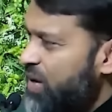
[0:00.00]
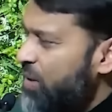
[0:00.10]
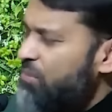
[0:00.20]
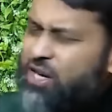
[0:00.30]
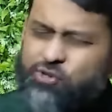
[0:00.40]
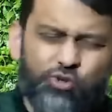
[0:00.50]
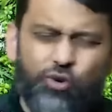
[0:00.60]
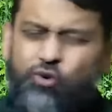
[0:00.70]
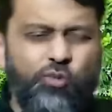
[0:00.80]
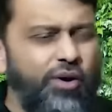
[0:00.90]
make
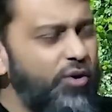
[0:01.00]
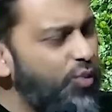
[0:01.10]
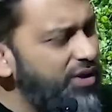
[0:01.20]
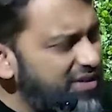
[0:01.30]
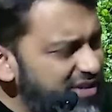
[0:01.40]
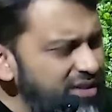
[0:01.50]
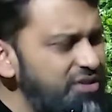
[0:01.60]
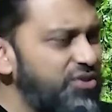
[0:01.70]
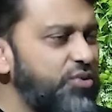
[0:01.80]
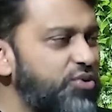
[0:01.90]
sure no matter what
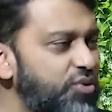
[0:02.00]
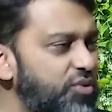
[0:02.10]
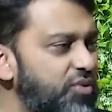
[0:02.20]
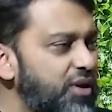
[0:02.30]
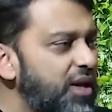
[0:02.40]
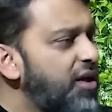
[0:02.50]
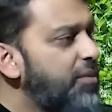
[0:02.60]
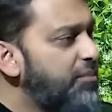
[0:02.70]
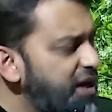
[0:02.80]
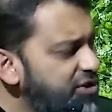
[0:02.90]
sins you do,
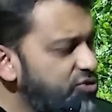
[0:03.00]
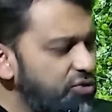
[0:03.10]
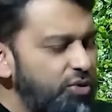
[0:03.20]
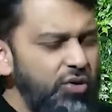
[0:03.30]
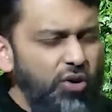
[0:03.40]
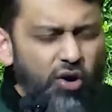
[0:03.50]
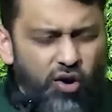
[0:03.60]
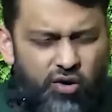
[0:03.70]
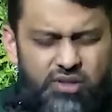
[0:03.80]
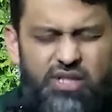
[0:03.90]
make sure your
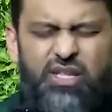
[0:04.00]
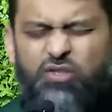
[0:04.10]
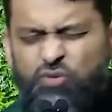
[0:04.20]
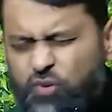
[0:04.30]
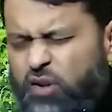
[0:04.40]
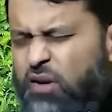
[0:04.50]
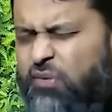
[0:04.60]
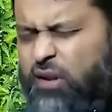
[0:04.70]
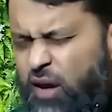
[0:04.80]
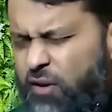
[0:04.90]
heart is full
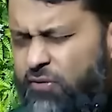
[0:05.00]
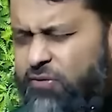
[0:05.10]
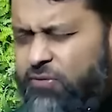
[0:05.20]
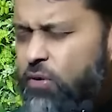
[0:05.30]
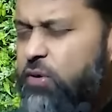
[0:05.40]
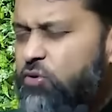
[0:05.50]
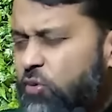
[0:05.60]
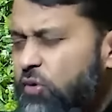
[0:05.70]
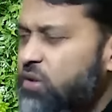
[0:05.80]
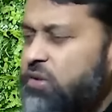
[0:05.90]
of love for
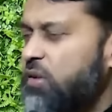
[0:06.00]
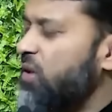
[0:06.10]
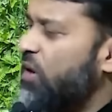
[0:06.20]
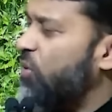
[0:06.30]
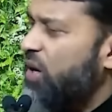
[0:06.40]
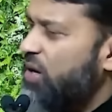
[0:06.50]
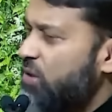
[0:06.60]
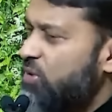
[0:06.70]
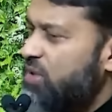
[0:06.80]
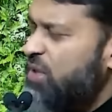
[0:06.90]
Rasulullah sallallahu alaihi
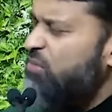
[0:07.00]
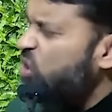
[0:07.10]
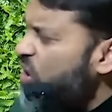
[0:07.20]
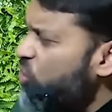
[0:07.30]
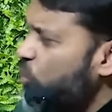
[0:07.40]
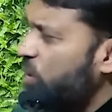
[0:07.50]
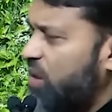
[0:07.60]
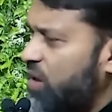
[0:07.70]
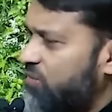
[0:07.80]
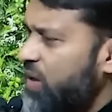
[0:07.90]
wasallam. Genuine
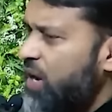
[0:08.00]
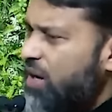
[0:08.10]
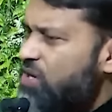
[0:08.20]
love, not